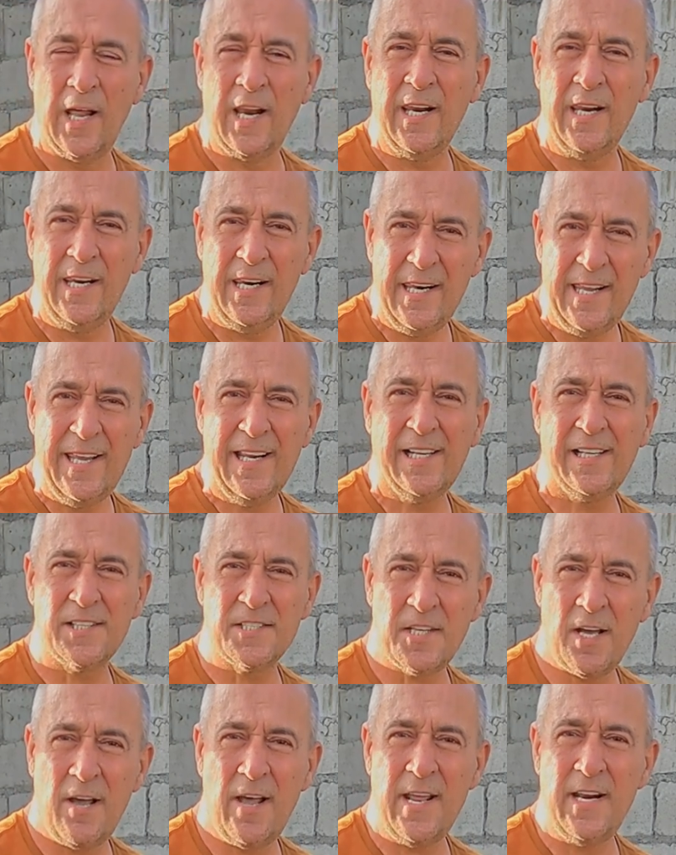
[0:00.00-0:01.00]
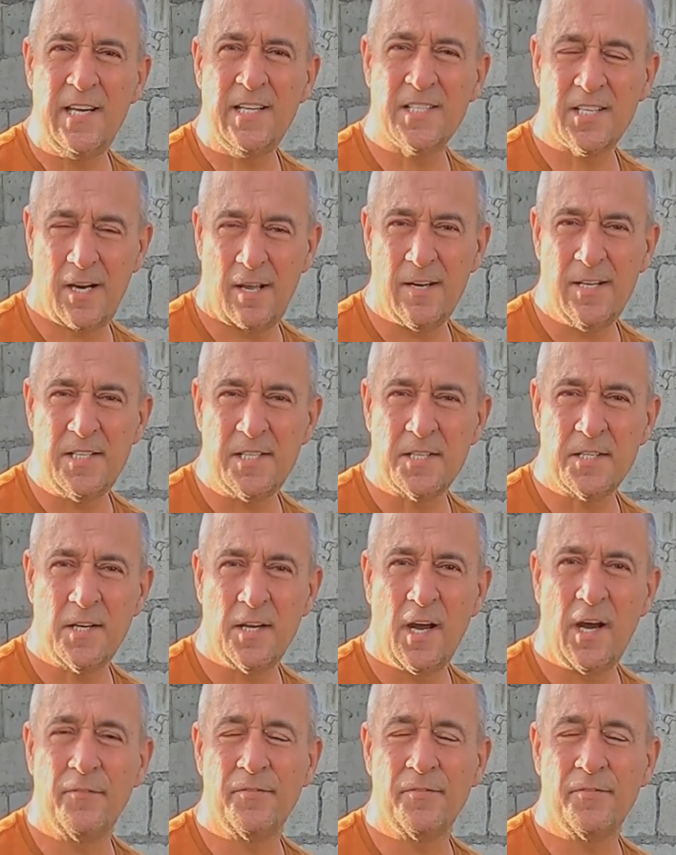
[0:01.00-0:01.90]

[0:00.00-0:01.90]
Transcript: a little tiny slice